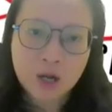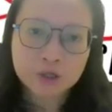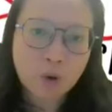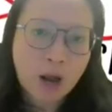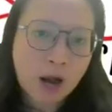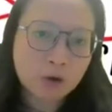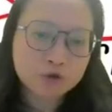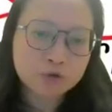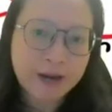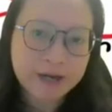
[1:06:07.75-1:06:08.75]
So how
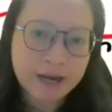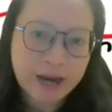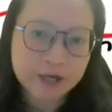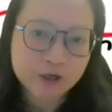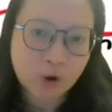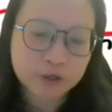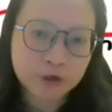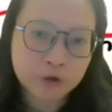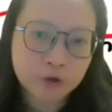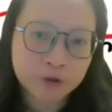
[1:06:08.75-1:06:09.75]
to get 8 on the
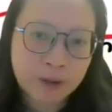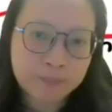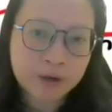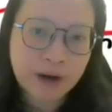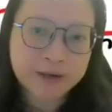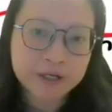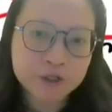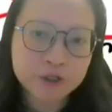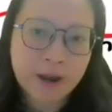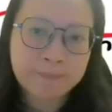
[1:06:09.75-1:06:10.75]
nuclear number? I
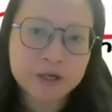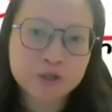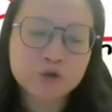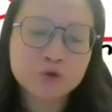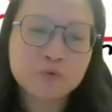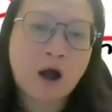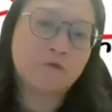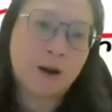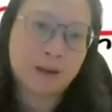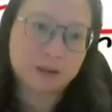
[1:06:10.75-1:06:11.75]
need to emit 2
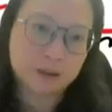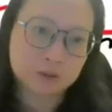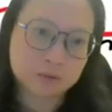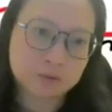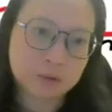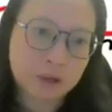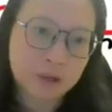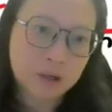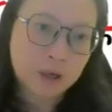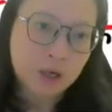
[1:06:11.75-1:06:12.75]
alpha particles.
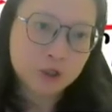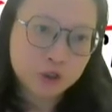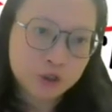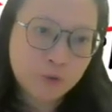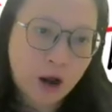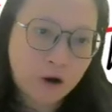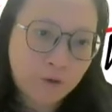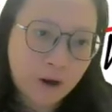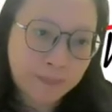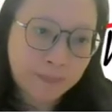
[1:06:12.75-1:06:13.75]
2
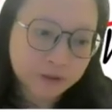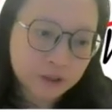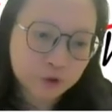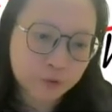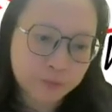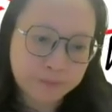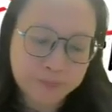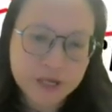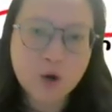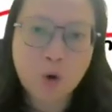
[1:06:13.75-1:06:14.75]
alpha particles could be
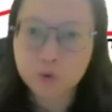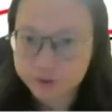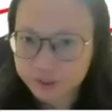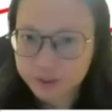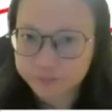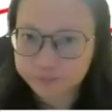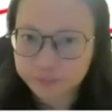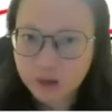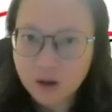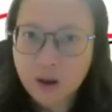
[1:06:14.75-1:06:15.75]
B or C.
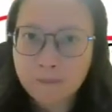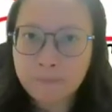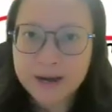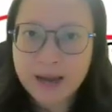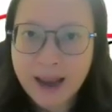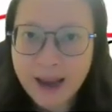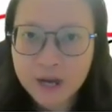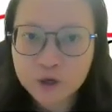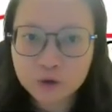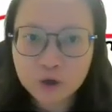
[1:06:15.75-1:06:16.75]
But hey,
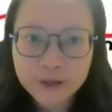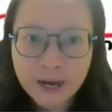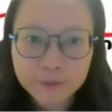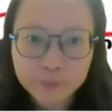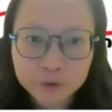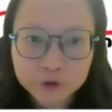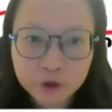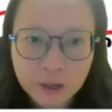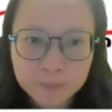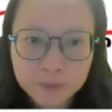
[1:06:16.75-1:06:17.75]
you look at the
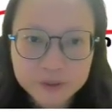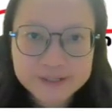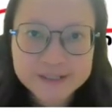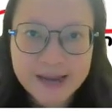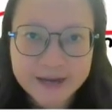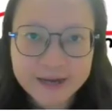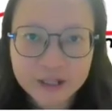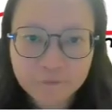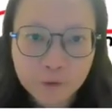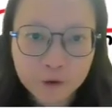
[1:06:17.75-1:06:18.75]
proton number. This is
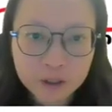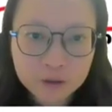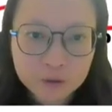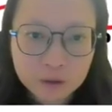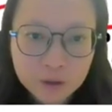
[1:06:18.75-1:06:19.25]
84.